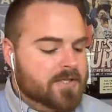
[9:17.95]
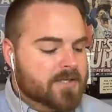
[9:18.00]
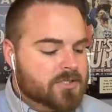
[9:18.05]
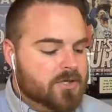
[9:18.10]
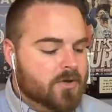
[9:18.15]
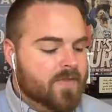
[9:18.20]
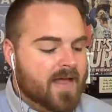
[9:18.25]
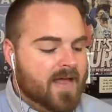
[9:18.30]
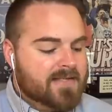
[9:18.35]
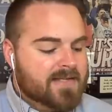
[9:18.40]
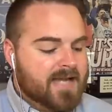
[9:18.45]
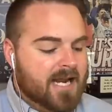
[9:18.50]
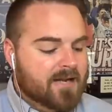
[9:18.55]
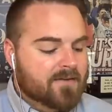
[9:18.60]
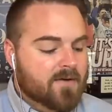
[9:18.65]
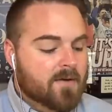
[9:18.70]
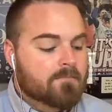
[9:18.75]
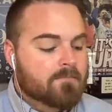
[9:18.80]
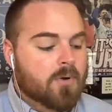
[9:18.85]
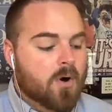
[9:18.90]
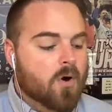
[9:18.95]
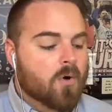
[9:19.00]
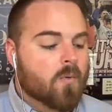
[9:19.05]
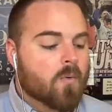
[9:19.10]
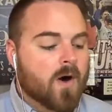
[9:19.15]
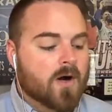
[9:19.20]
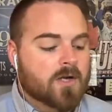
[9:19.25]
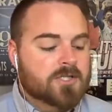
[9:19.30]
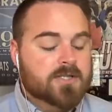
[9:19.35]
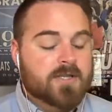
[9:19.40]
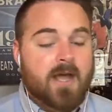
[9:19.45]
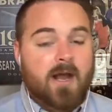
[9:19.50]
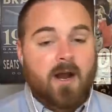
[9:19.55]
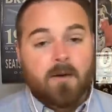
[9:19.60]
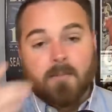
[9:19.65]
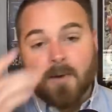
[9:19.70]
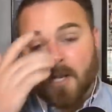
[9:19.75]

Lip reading: So that's kind of a bowl watch there.